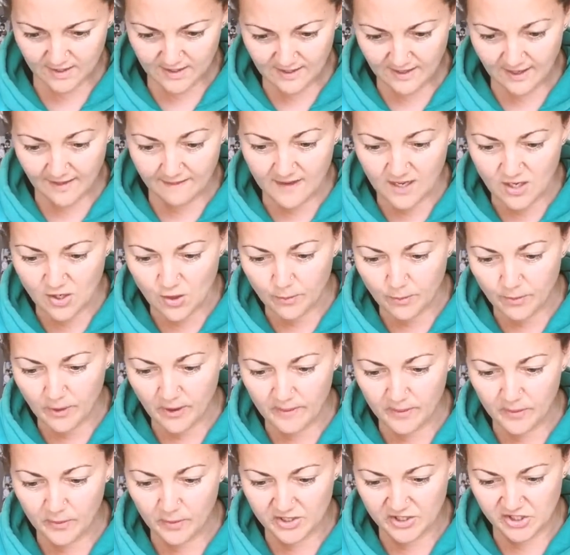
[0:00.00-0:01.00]
And then you'll
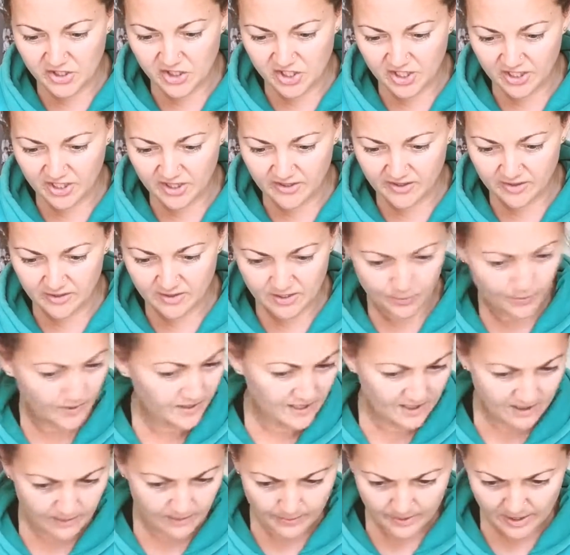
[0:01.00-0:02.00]
probably want to share it with
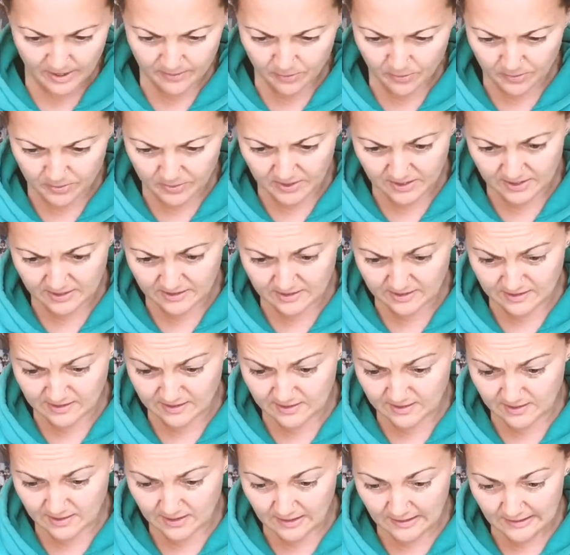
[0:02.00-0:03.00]
other people,
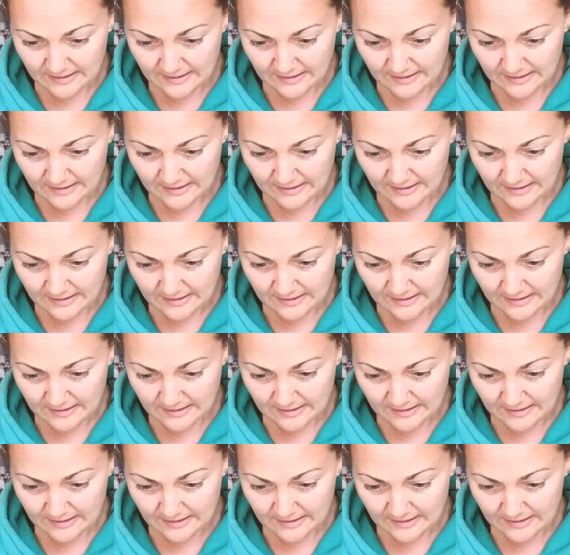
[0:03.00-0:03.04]
because